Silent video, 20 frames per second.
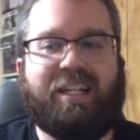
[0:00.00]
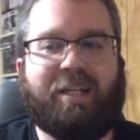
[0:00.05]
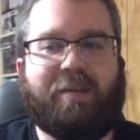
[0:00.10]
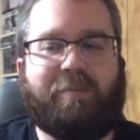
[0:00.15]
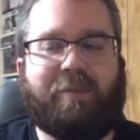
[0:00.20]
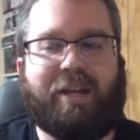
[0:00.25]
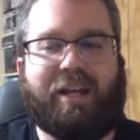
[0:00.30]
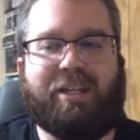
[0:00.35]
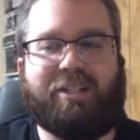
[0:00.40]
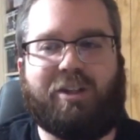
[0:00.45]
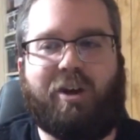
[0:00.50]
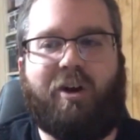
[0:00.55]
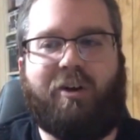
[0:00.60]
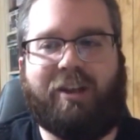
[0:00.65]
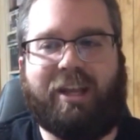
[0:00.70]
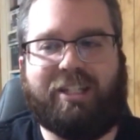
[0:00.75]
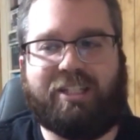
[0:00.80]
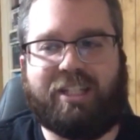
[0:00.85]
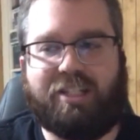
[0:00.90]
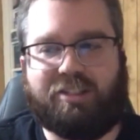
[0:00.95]
Because all
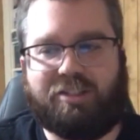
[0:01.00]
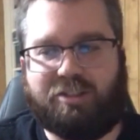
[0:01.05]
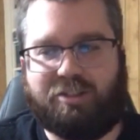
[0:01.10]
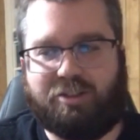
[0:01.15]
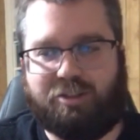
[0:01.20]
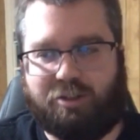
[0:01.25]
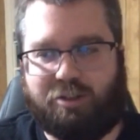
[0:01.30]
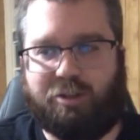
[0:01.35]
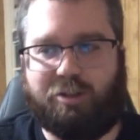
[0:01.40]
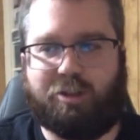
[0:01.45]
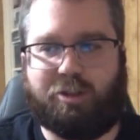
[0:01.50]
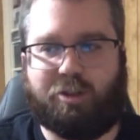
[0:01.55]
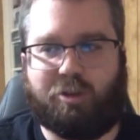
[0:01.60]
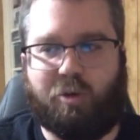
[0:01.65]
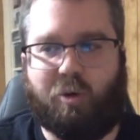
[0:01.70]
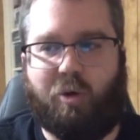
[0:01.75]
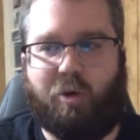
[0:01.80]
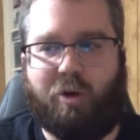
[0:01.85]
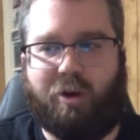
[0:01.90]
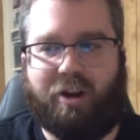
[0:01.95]
he says is,
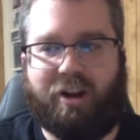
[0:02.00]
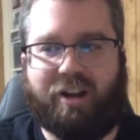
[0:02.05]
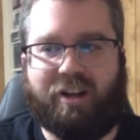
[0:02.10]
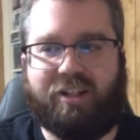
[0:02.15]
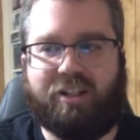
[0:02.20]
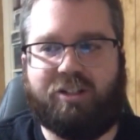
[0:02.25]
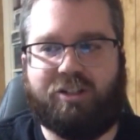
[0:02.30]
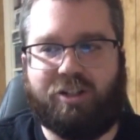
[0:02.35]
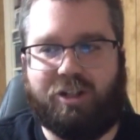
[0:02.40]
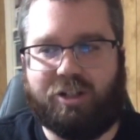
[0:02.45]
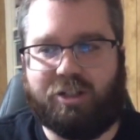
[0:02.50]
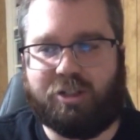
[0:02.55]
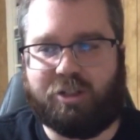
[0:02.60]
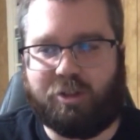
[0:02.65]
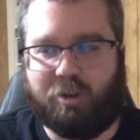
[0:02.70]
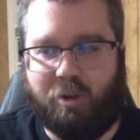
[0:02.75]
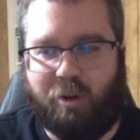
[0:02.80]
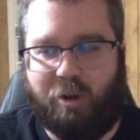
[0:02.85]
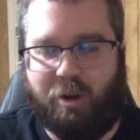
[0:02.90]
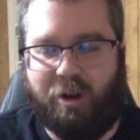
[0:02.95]
destroy,
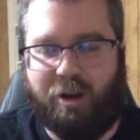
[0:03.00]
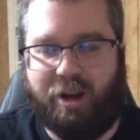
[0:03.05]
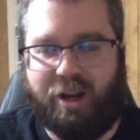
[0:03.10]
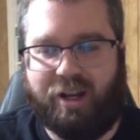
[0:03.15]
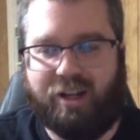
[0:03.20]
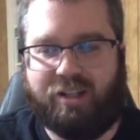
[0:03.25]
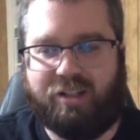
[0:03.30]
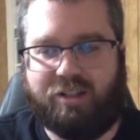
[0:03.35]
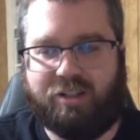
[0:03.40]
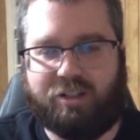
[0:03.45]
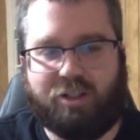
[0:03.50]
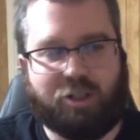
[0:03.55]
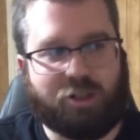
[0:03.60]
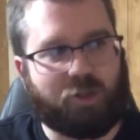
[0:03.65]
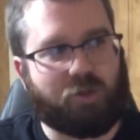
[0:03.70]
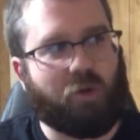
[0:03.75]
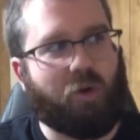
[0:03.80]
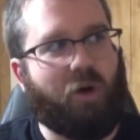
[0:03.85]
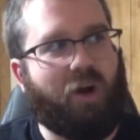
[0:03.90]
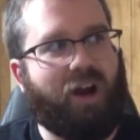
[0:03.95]
destroy,
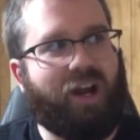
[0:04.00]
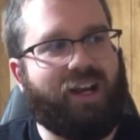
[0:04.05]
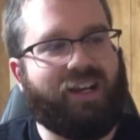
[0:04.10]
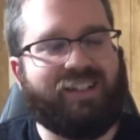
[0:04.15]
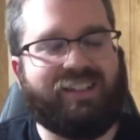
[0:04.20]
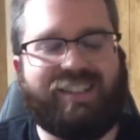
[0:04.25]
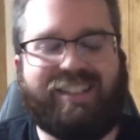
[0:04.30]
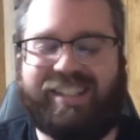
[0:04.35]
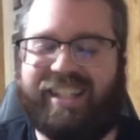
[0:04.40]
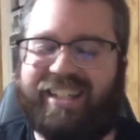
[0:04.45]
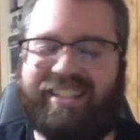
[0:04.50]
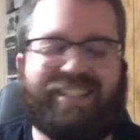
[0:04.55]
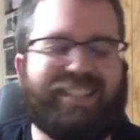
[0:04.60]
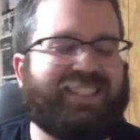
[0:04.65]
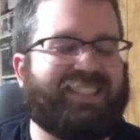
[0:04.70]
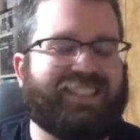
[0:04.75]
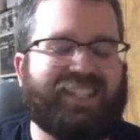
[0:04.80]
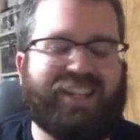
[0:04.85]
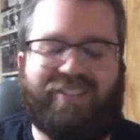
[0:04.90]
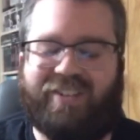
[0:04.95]
destroy? I
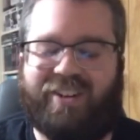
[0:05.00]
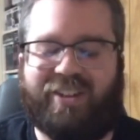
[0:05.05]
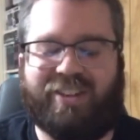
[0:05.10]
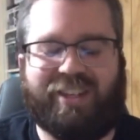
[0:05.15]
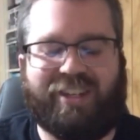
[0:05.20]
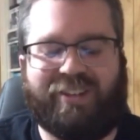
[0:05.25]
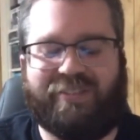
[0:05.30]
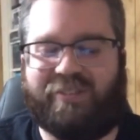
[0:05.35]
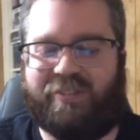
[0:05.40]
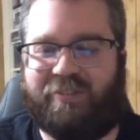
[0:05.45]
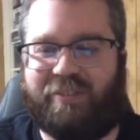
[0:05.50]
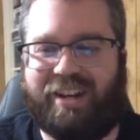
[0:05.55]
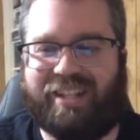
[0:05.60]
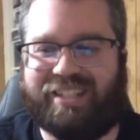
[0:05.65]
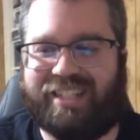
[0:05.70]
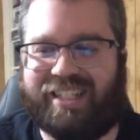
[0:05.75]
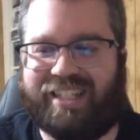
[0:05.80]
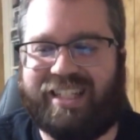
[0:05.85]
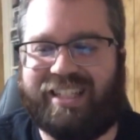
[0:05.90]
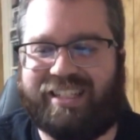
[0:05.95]
just love all the different ways
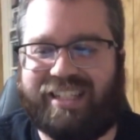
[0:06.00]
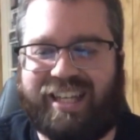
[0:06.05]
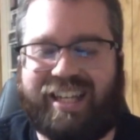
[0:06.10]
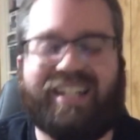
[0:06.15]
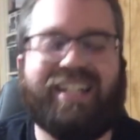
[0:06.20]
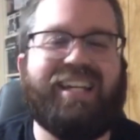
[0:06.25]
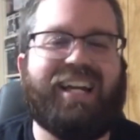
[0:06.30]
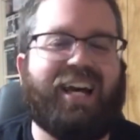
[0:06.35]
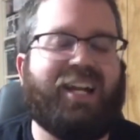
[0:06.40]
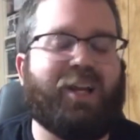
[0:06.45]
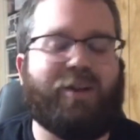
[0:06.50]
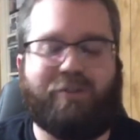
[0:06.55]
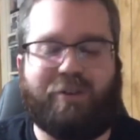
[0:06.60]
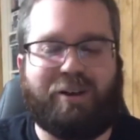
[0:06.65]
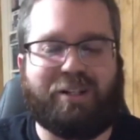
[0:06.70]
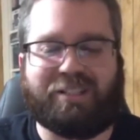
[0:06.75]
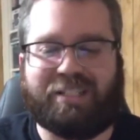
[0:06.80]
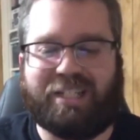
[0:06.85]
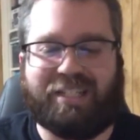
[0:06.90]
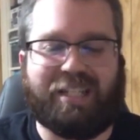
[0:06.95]
they did that. I know I've
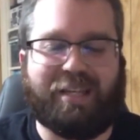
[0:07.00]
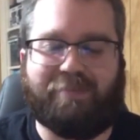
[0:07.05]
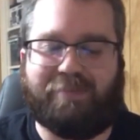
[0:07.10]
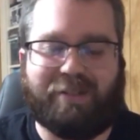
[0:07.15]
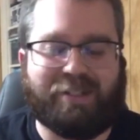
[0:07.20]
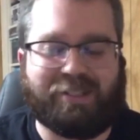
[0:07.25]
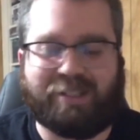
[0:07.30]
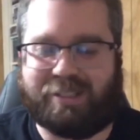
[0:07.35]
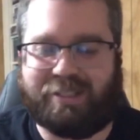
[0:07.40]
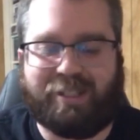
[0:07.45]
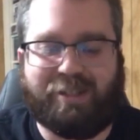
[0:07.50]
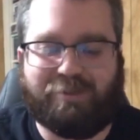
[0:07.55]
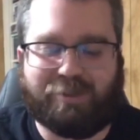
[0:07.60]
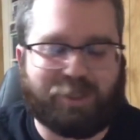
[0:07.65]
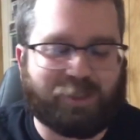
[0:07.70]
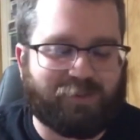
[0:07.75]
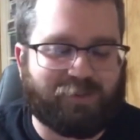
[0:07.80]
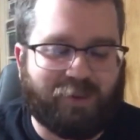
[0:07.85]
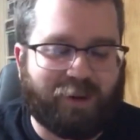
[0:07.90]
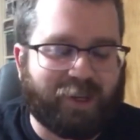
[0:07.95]
already said that, but it was
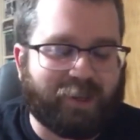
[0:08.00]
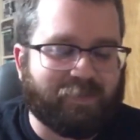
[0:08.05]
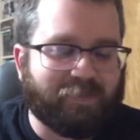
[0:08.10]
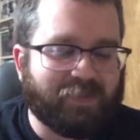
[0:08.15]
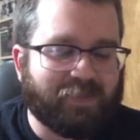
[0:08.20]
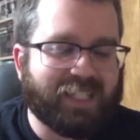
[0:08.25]
just funny.